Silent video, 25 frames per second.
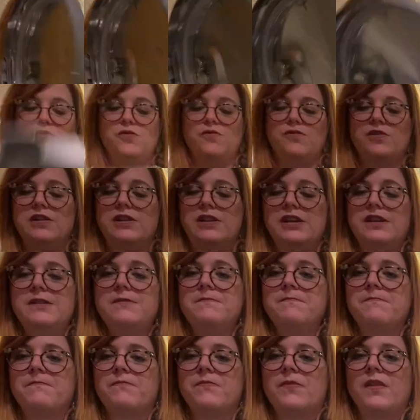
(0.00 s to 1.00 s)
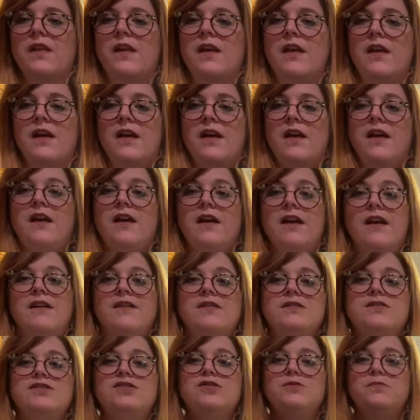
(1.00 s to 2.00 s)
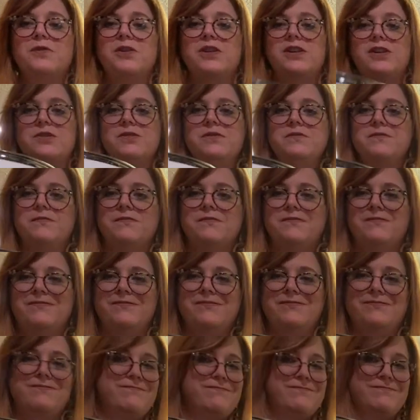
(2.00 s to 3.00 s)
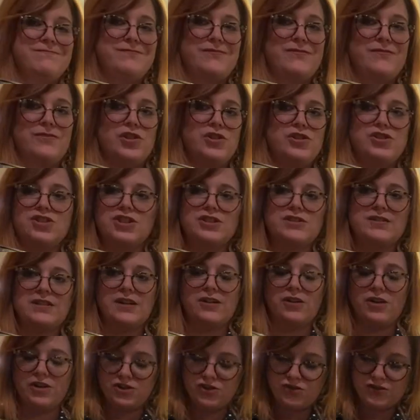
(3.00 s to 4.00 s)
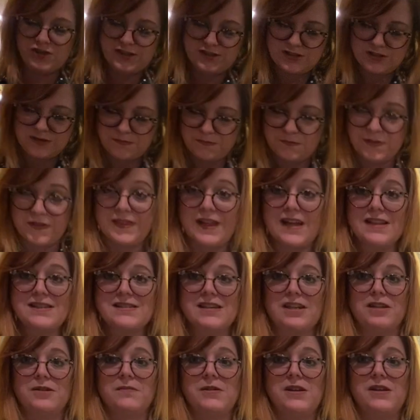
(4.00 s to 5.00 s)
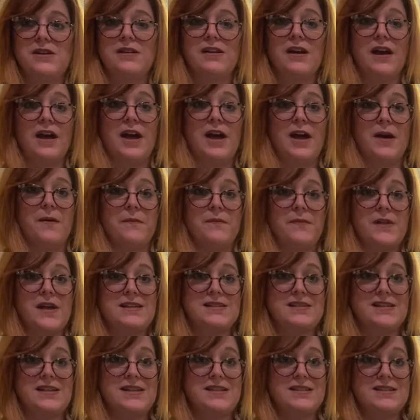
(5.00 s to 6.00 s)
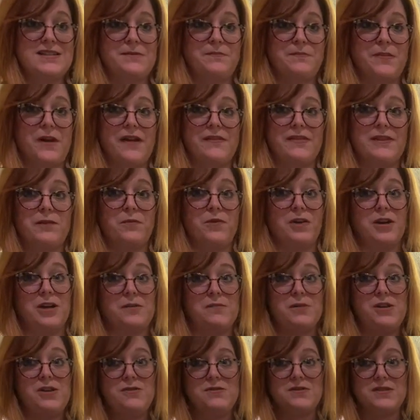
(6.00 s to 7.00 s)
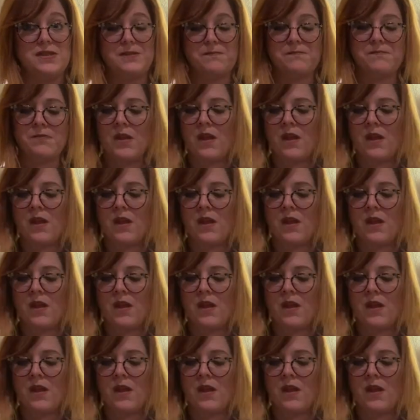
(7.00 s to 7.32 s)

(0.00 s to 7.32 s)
Let's move the lid. Super cute. Looks just like R2D2, but that's going to be, that's the Instant Pot that we're going to be using.